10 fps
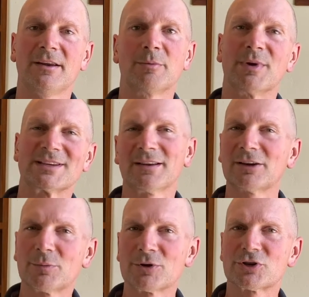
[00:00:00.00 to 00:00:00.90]
But selling
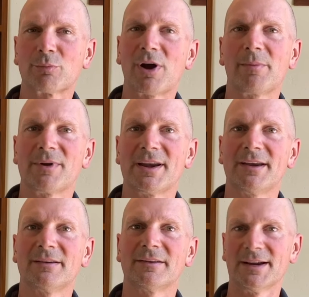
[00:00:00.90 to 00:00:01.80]
commercial
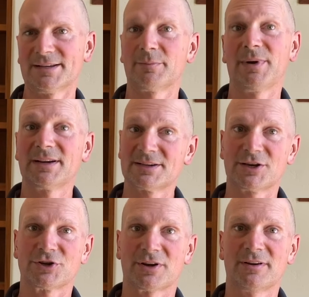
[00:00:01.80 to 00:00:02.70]
property, it's a big
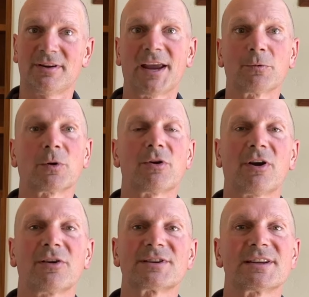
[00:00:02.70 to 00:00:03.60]
decision and
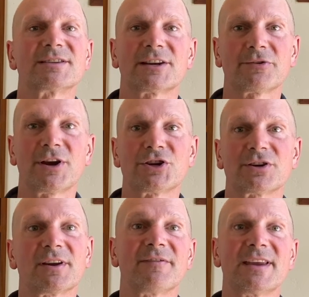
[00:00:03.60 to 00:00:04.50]
requires
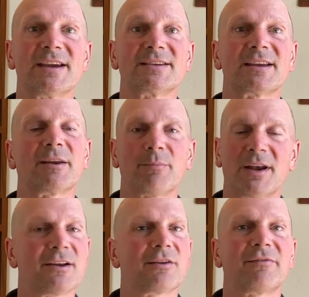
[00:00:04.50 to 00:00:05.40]
consideration of these and
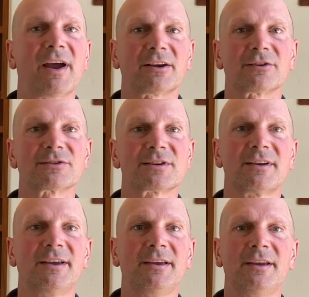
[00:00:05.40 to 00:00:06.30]
many other factors.
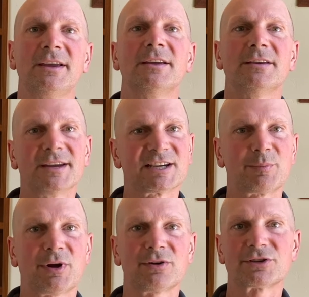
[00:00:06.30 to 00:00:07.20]

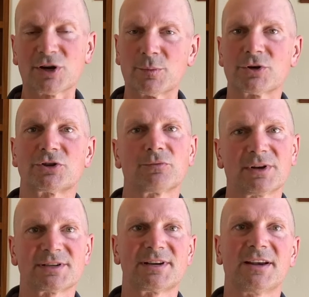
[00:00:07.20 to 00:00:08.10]
Experienced commercial real
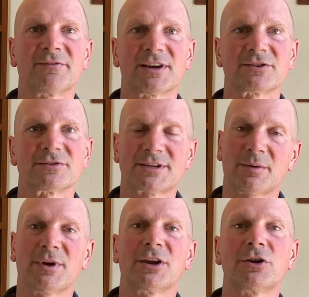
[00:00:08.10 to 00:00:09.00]
estate investors can
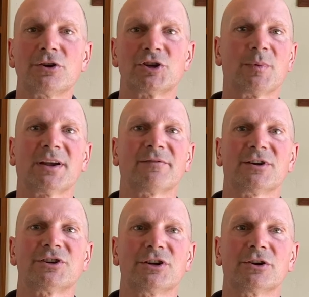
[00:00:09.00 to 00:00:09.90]
be a huge
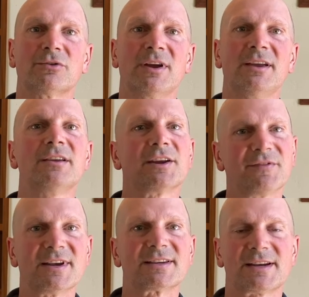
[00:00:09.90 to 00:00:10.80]
benefit to you if you
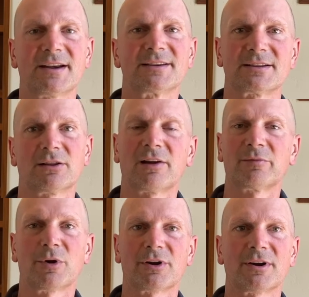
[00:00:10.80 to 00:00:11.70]
decide to sell off
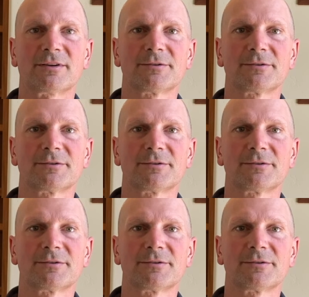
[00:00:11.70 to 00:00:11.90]
market.